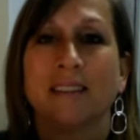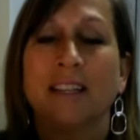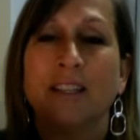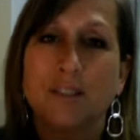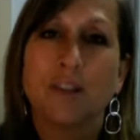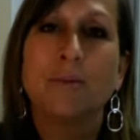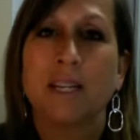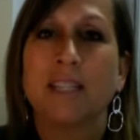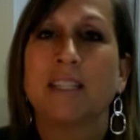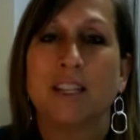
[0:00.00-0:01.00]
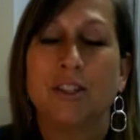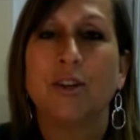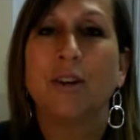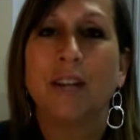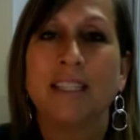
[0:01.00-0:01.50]
In the circumstances that
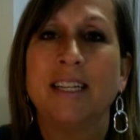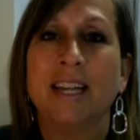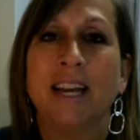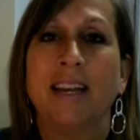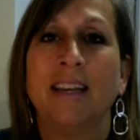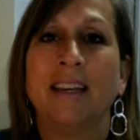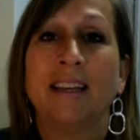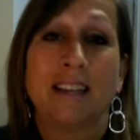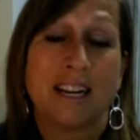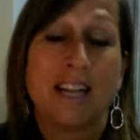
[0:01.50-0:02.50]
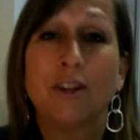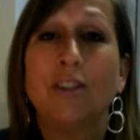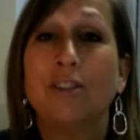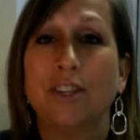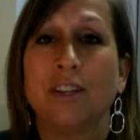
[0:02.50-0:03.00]
you're in today, can I
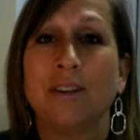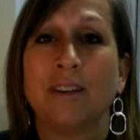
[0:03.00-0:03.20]
trust you?